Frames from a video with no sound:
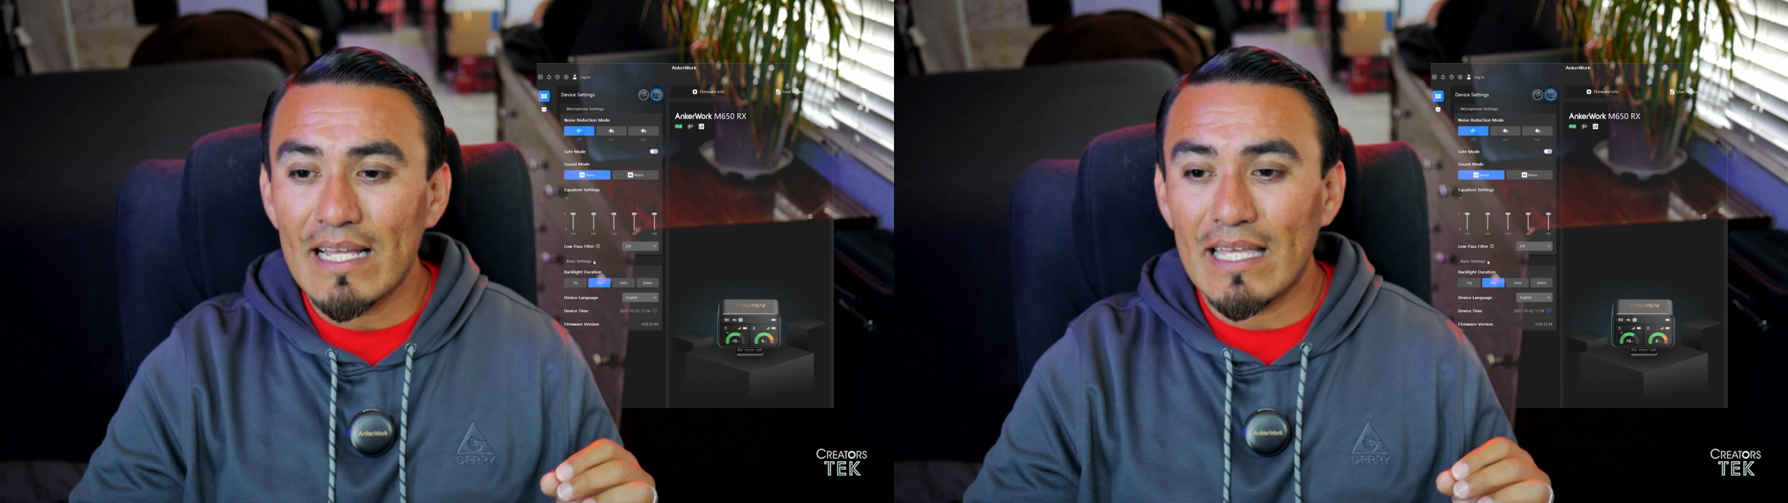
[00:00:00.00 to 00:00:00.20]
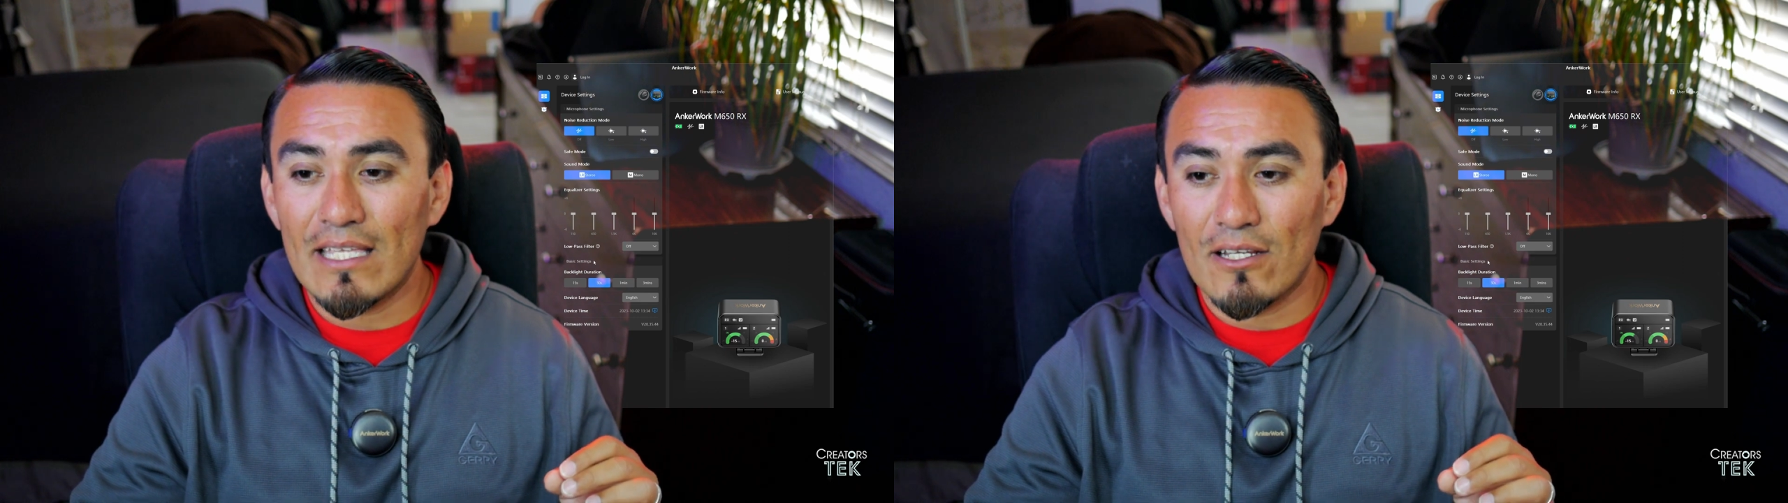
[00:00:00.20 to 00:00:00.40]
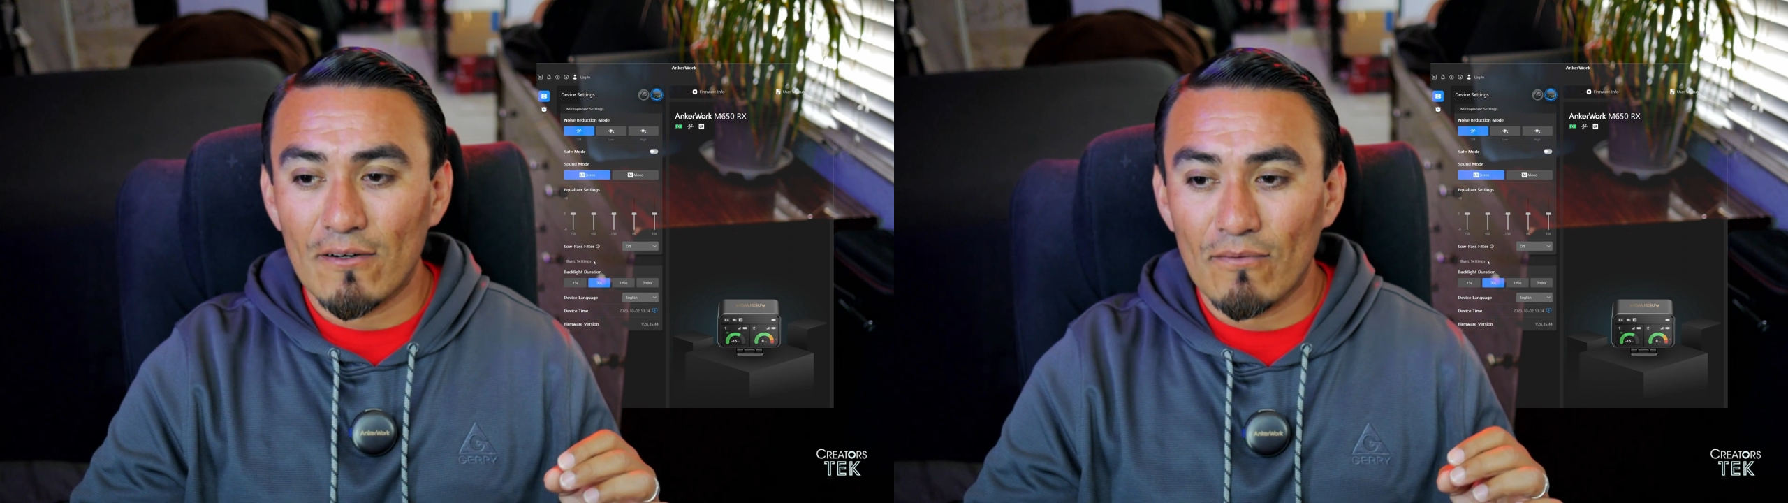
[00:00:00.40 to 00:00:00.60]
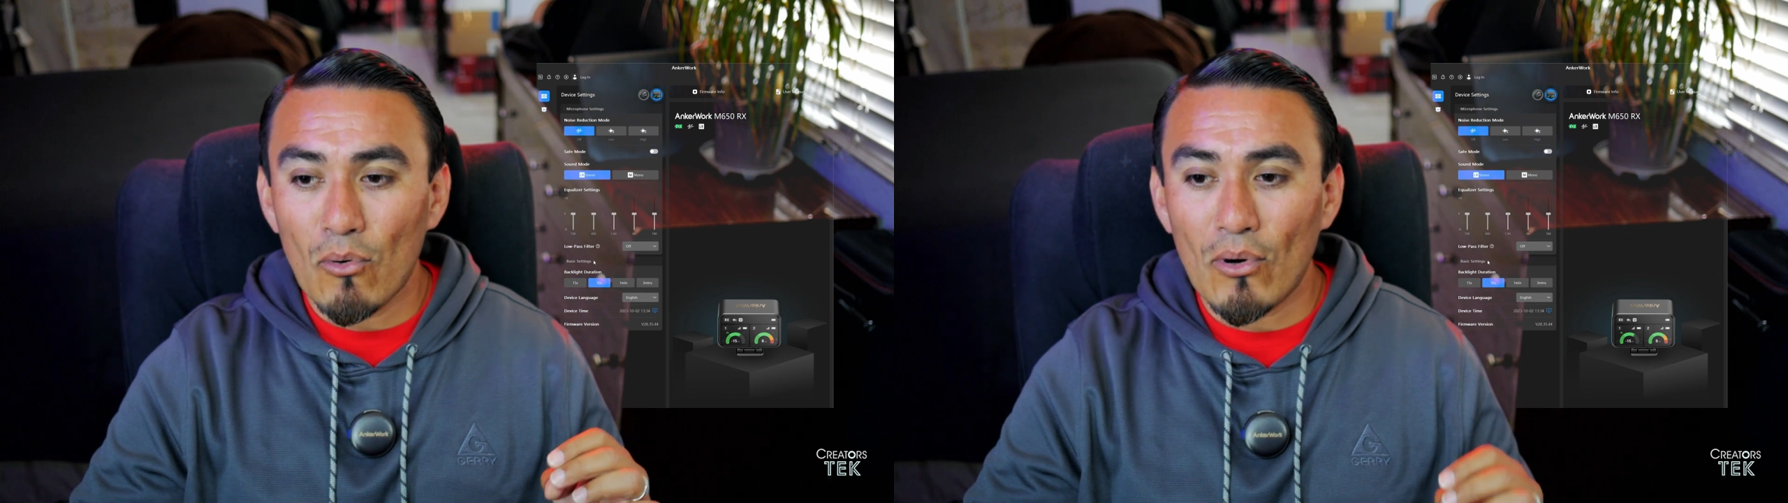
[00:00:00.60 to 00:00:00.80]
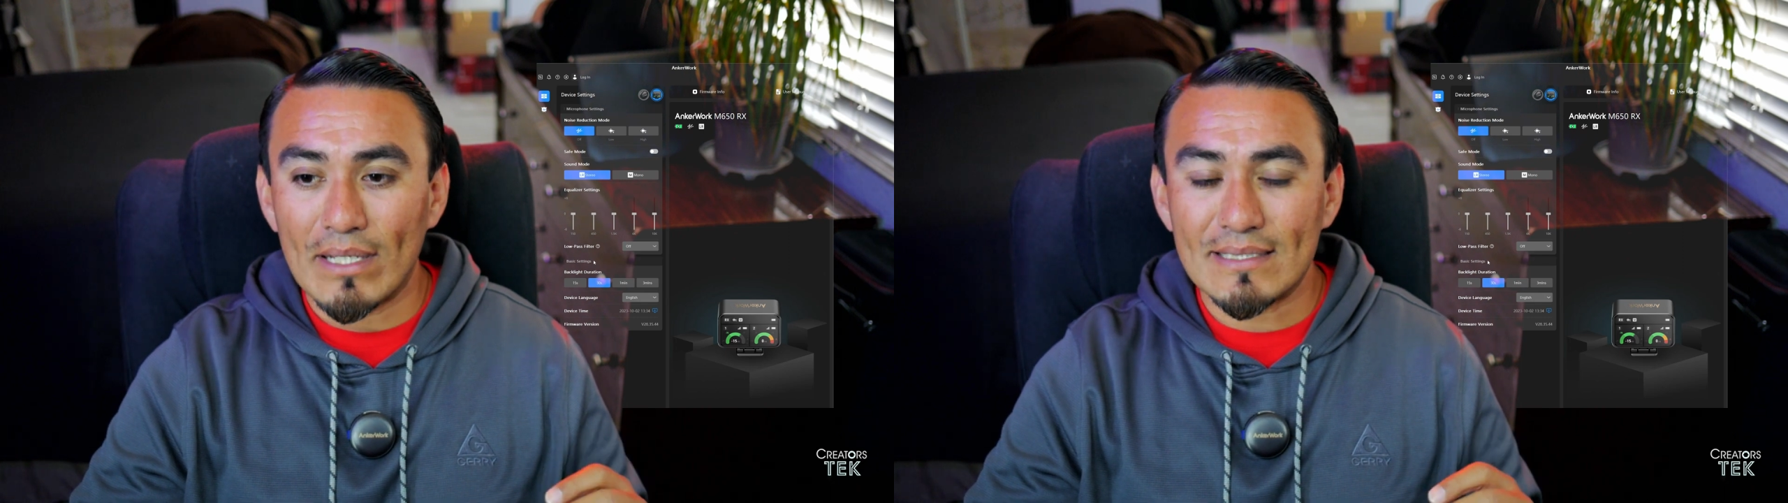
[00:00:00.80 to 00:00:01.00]
in your
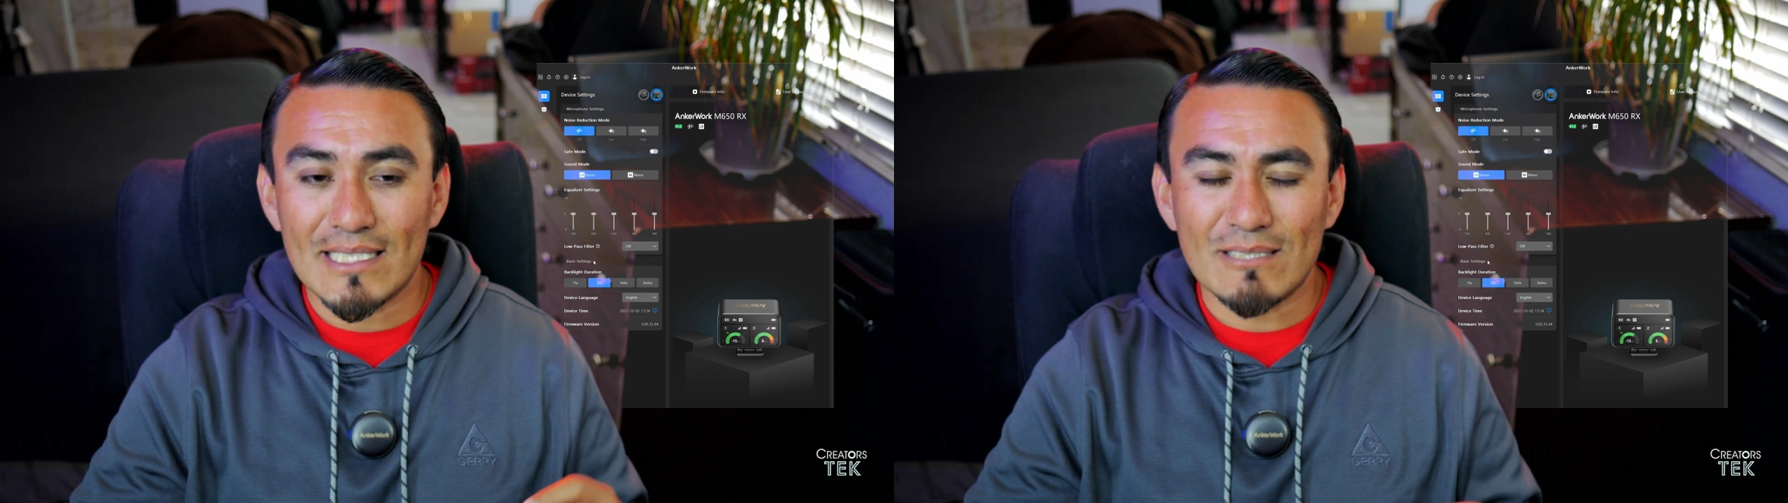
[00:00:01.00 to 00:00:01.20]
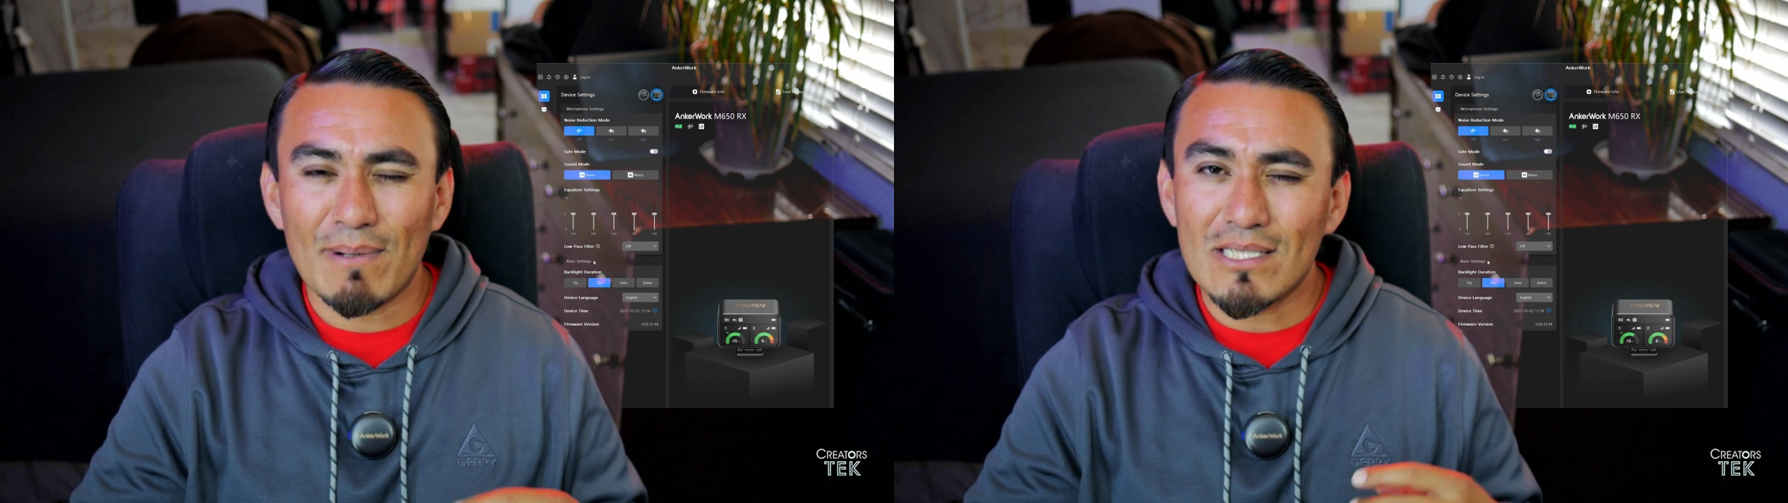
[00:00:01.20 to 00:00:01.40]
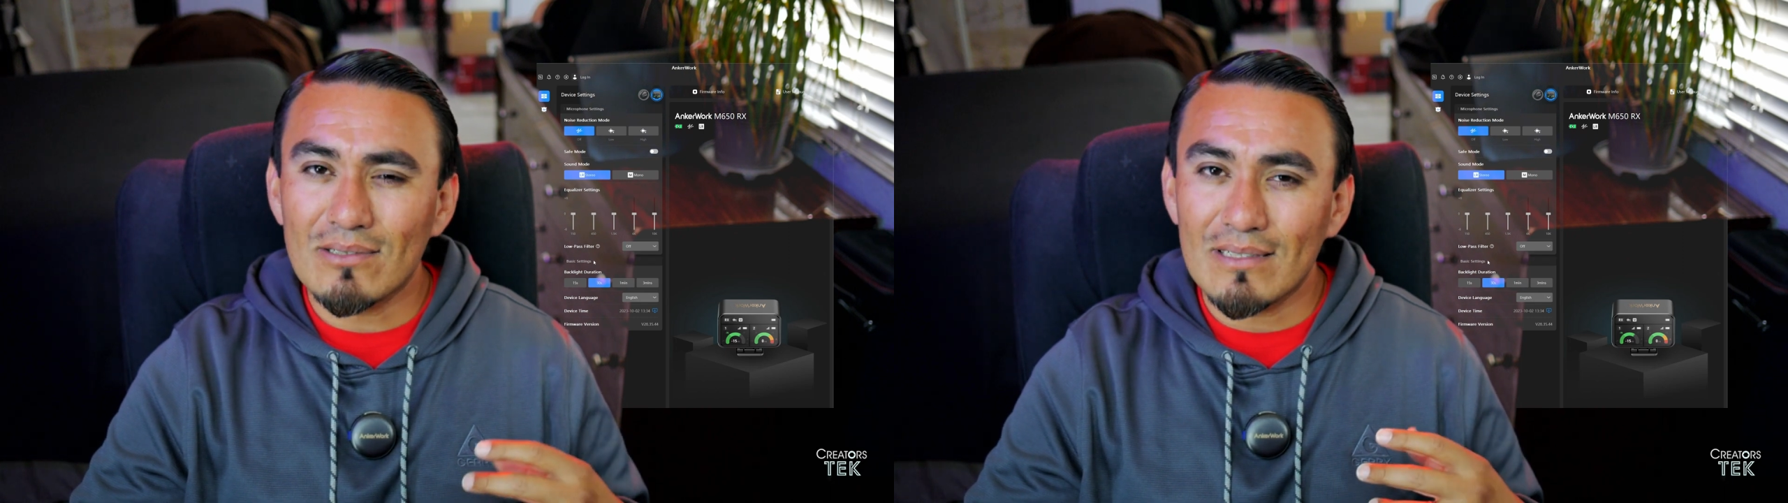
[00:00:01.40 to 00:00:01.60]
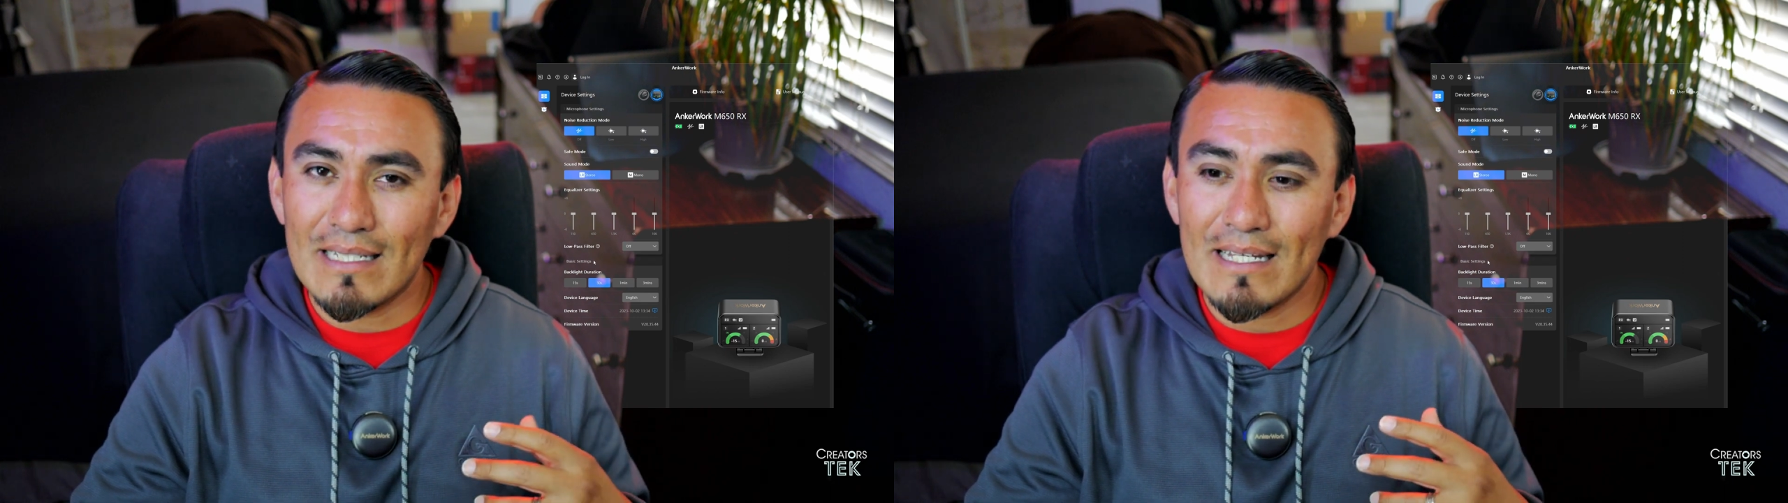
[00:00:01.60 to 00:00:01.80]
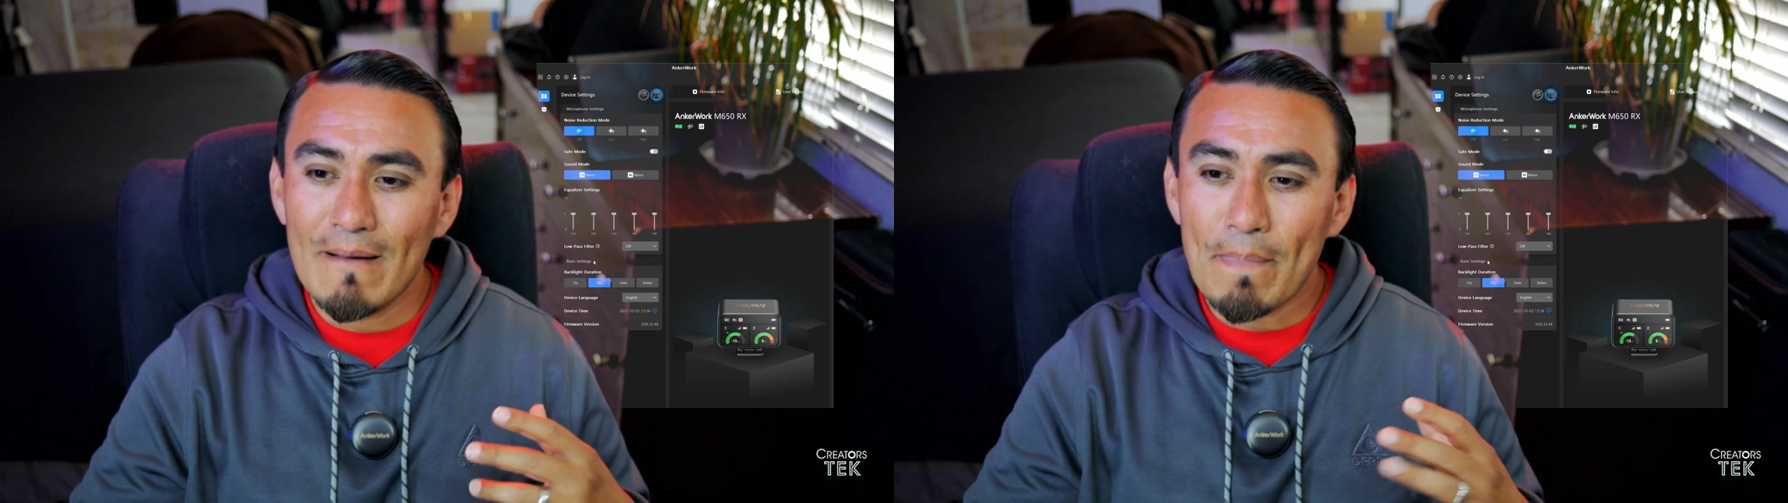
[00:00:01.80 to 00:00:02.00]
voice, especially